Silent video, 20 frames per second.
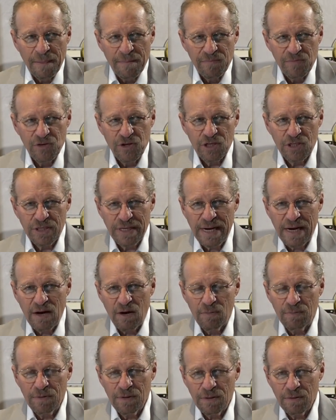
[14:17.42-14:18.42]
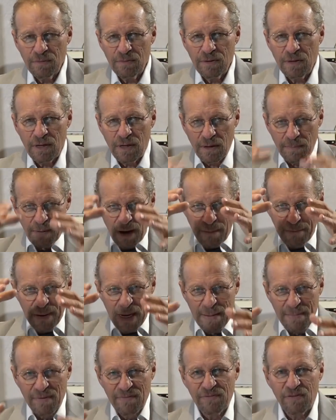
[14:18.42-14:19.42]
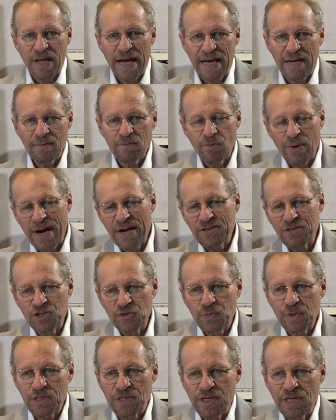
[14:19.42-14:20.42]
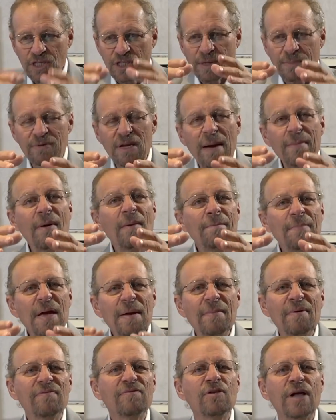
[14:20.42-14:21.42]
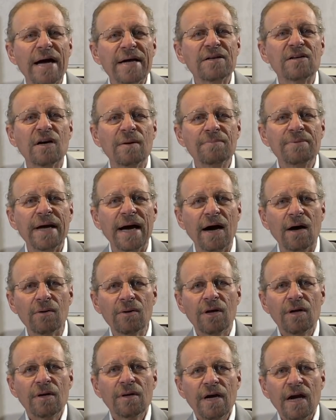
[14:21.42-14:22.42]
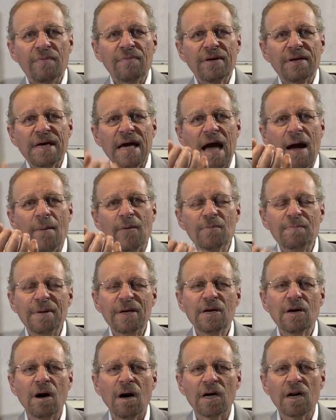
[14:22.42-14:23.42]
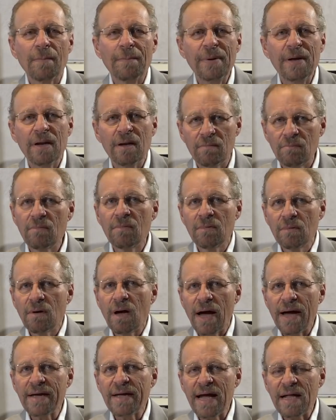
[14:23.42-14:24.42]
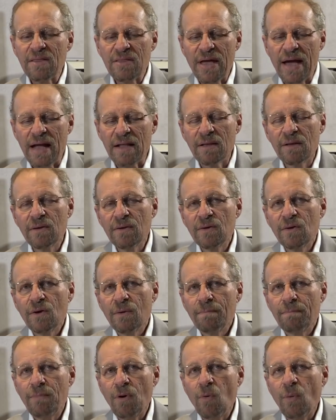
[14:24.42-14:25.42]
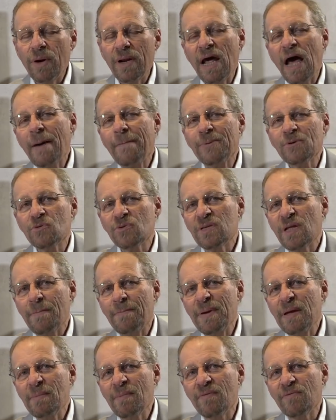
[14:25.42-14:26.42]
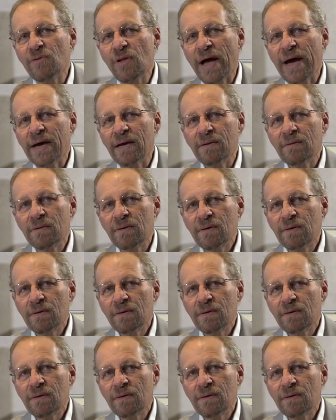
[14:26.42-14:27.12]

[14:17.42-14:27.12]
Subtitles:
just how a beam of light, ranchers would see sometime a beam of light come down and the cow would be caught up in it. I get that. But what happens when that beam of light